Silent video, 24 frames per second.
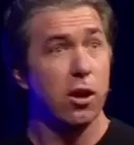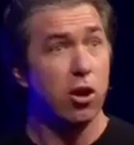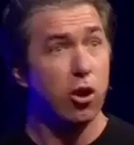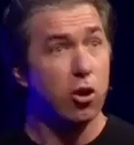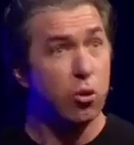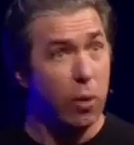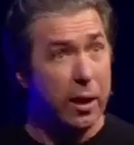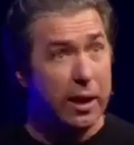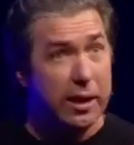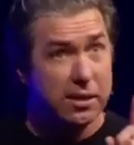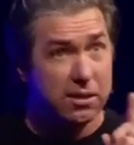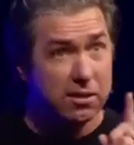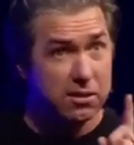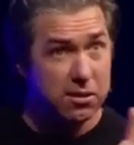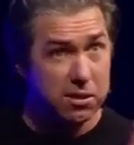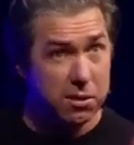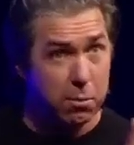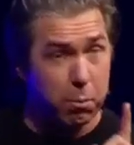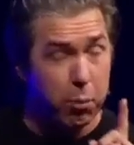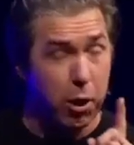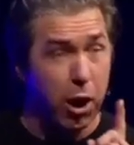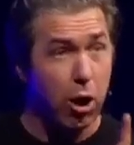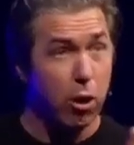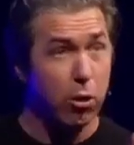grace is
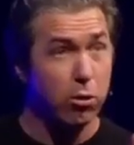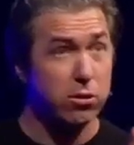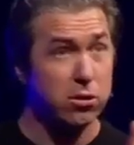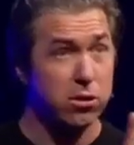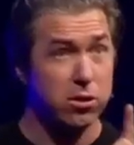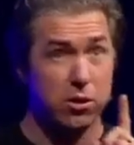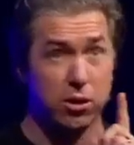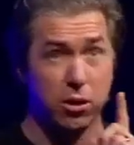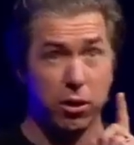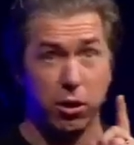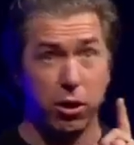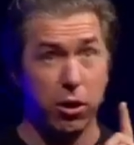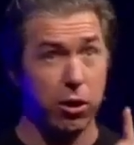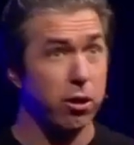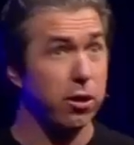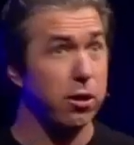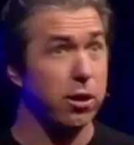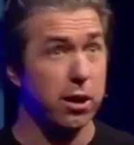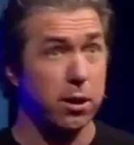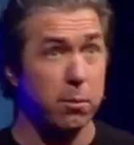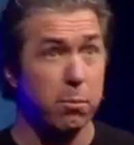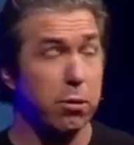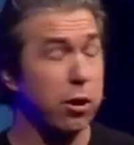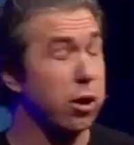opposed to
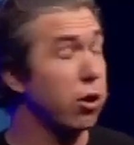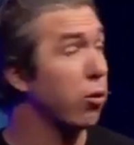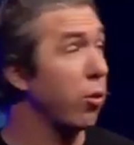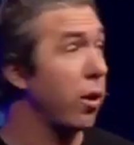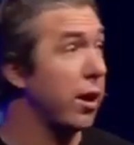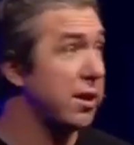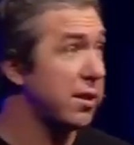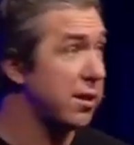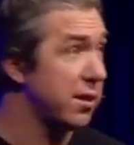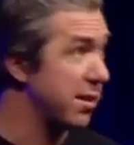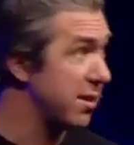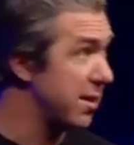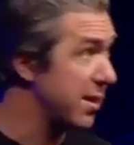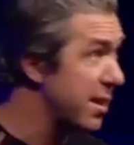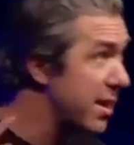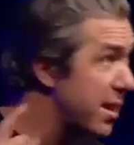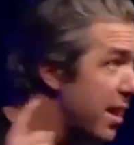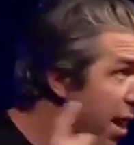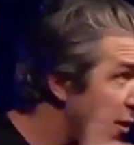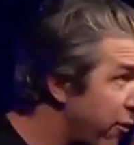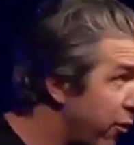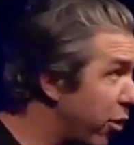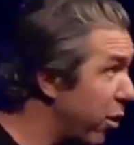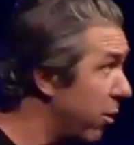earning, but grace is
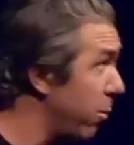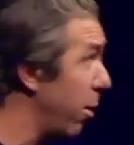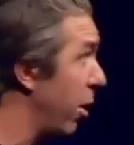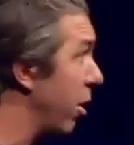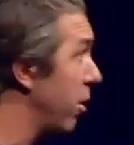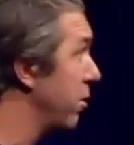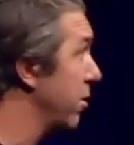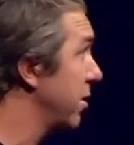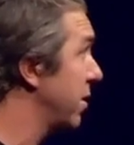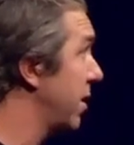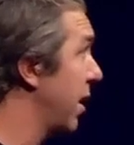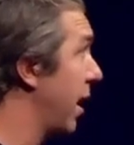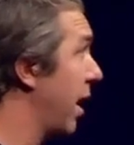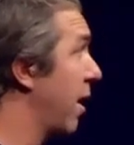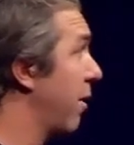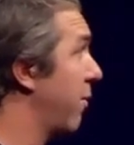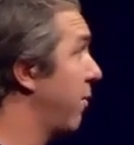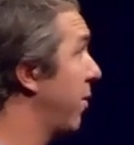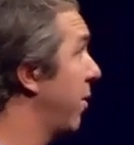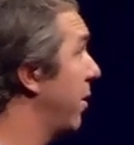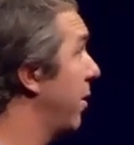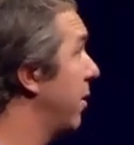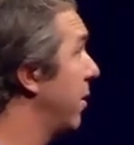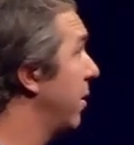never opposed to
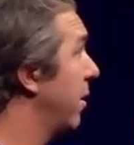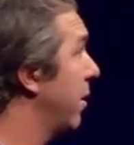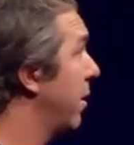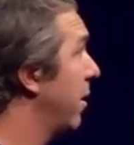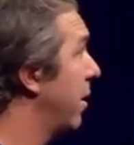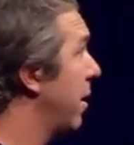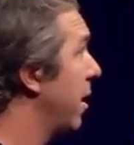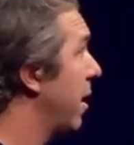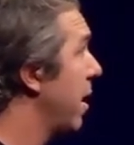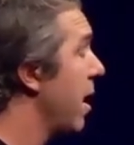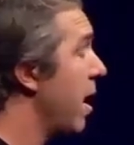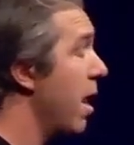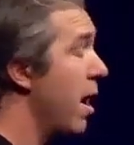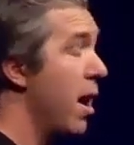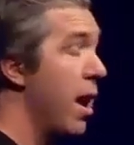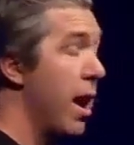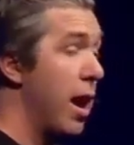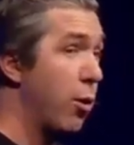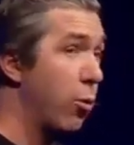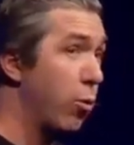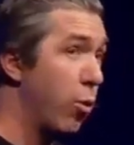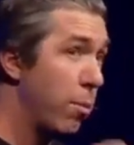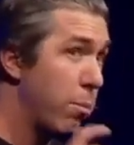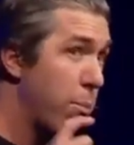effort.
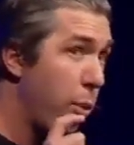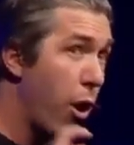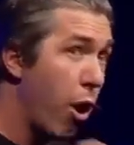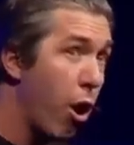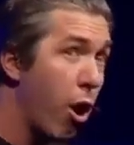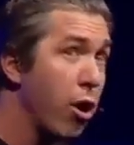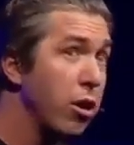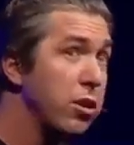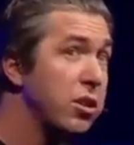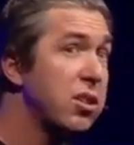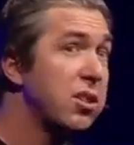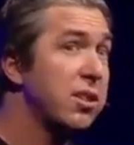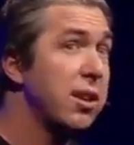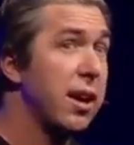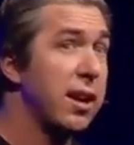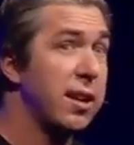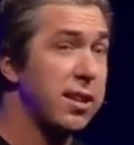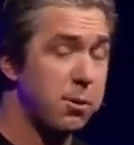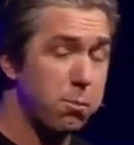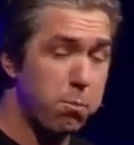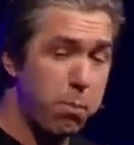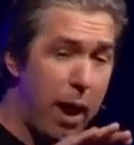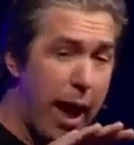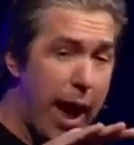And when Paul
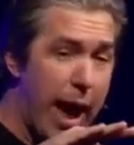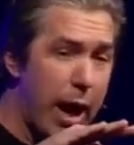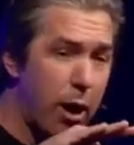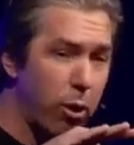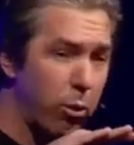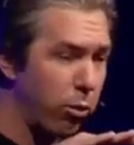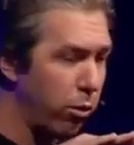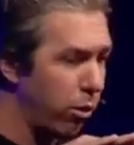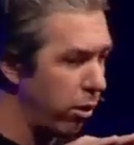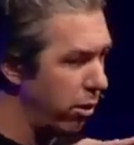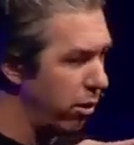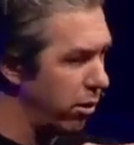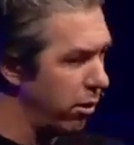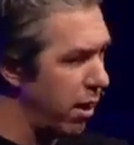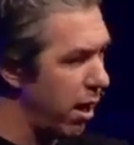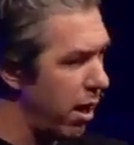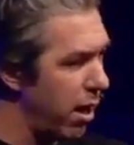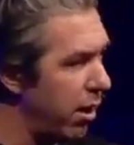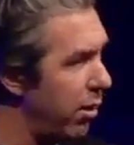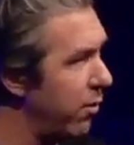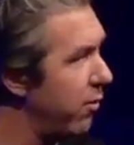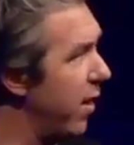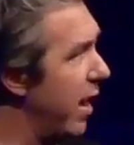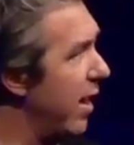says power,
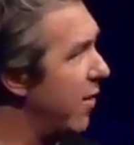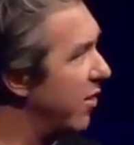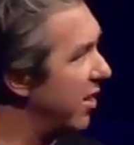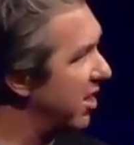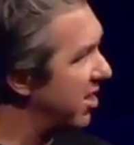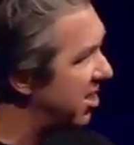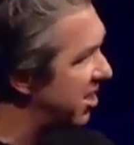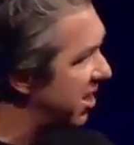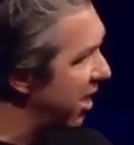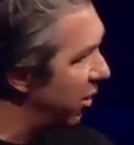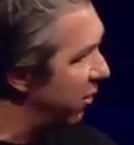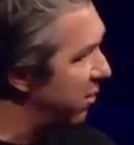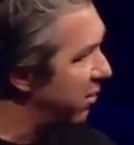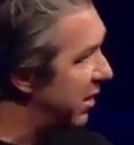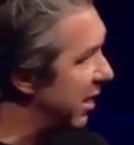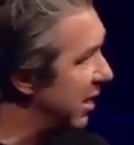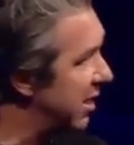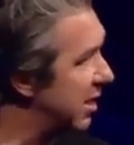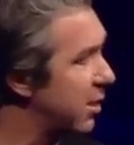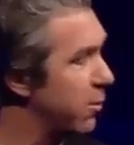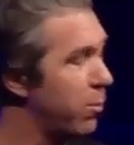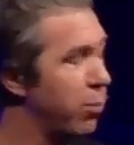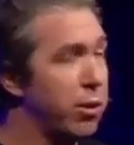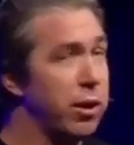love, and the self
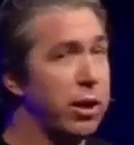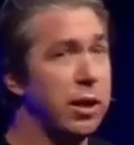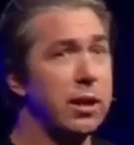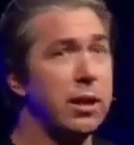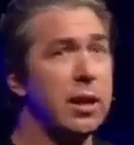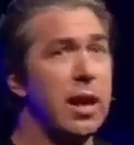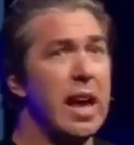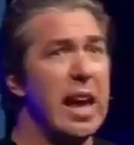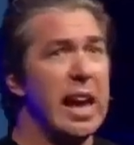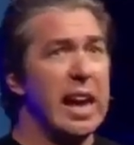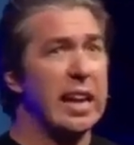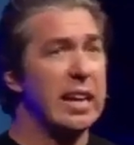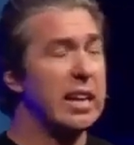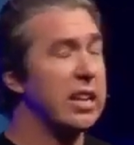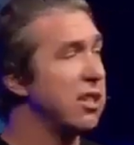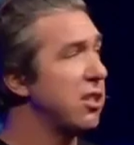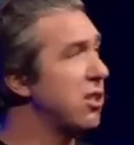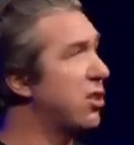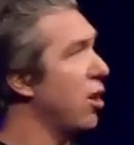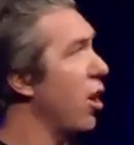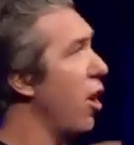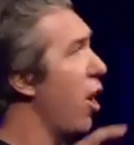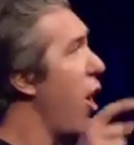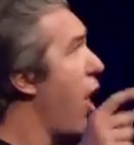discipline, it
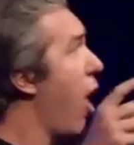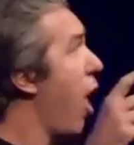is